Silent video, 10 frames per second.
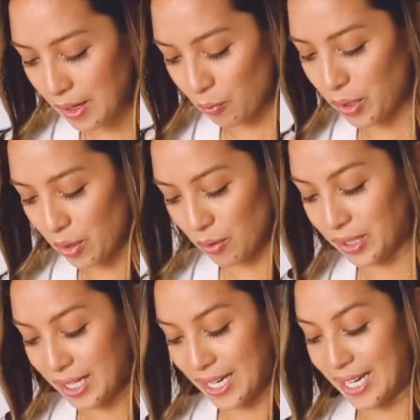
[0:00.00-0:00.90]
We
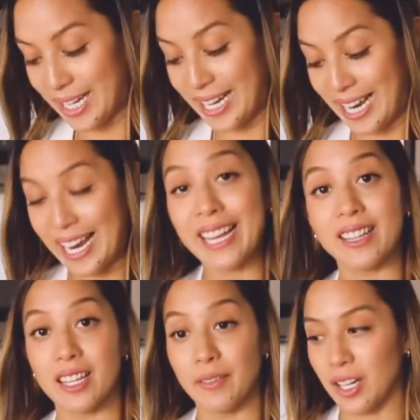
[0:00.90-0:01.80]
only need
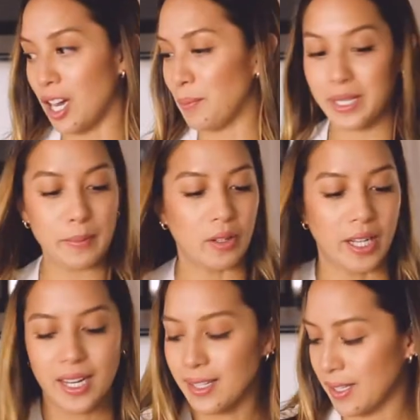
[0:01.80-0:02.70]
1/8 cup small
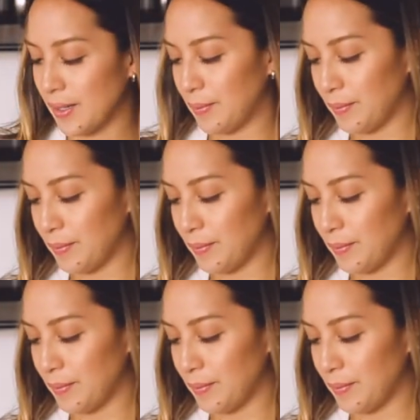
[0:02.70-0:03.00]
dice.